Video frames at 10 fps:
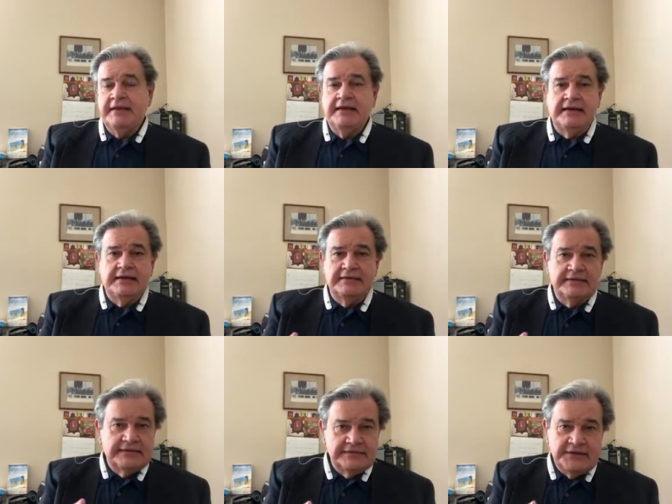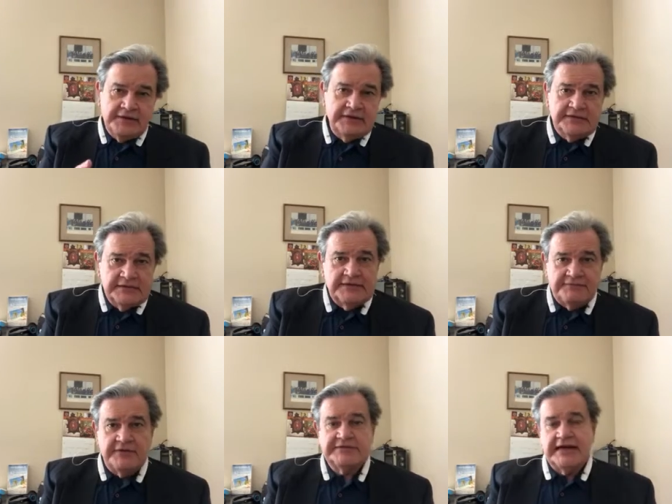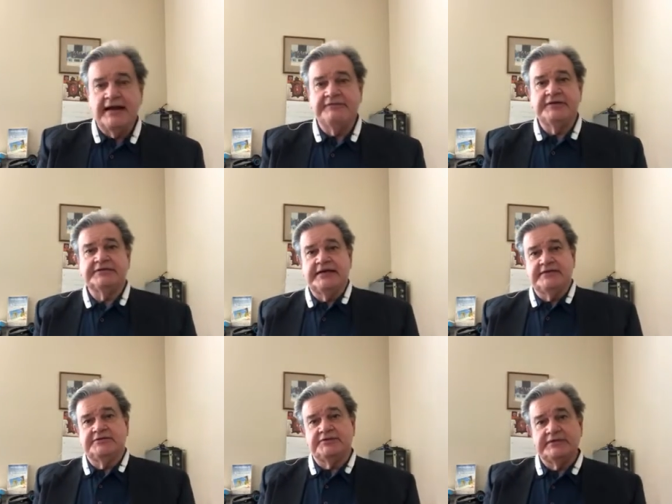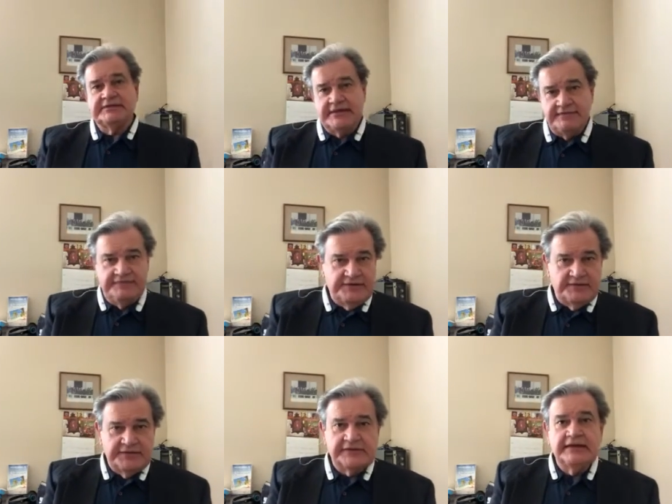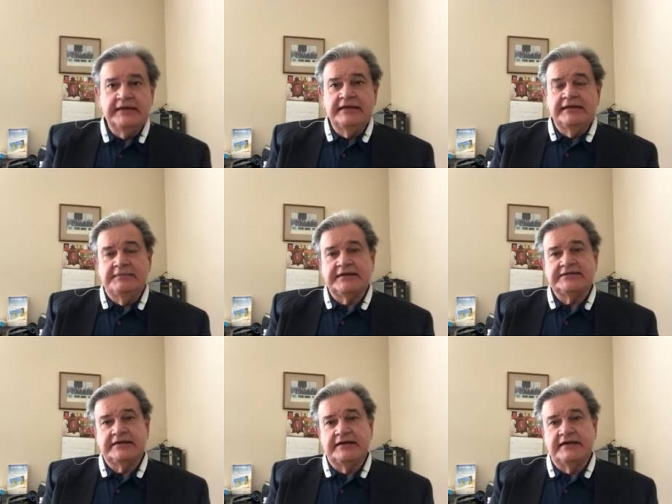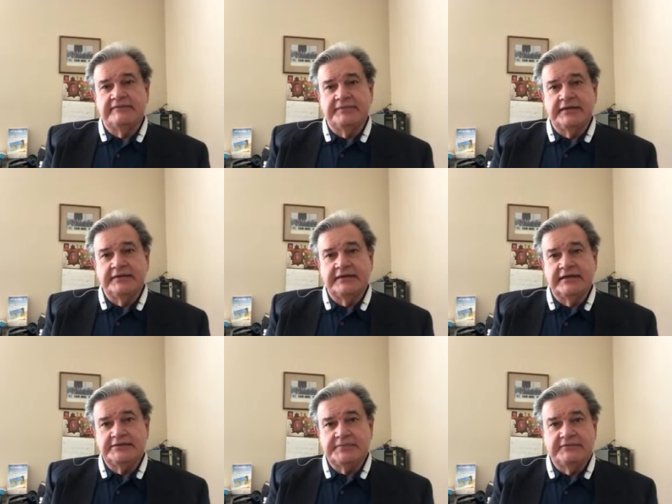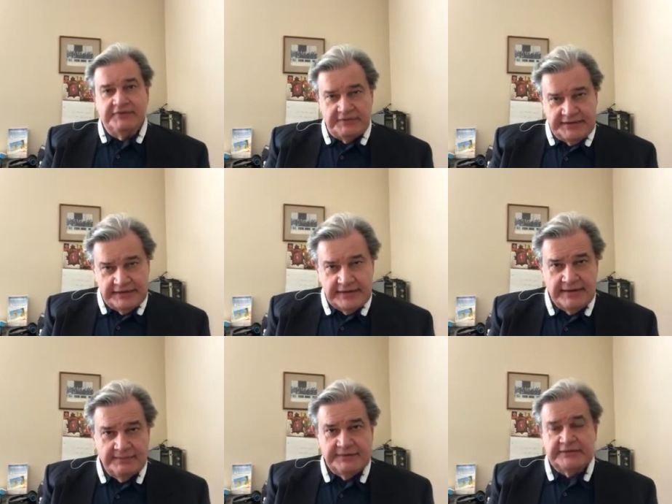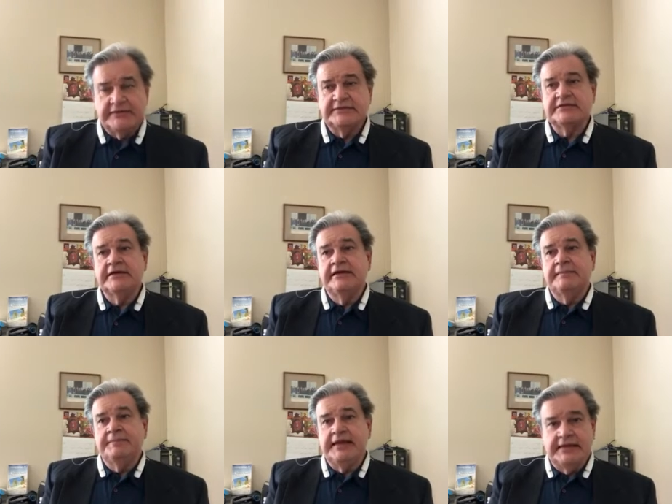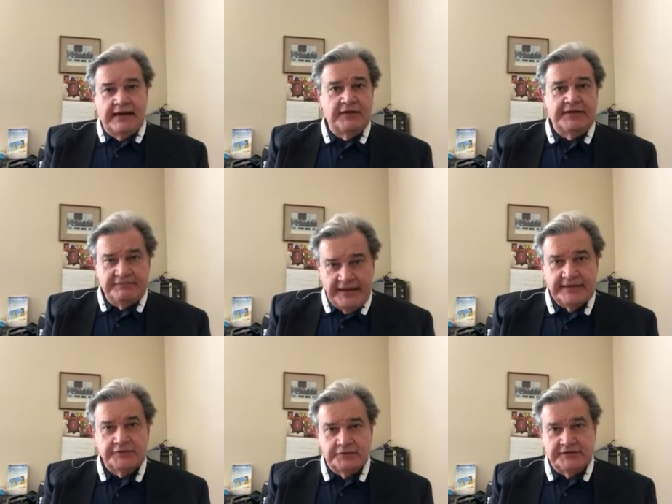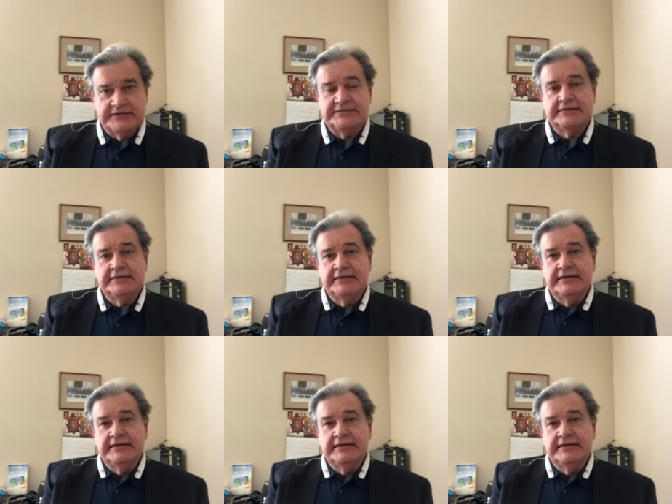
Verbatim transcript: uh, you know, the, the first obvious answer is they feel that the Mexican government has been very incompetent in how they've handled this.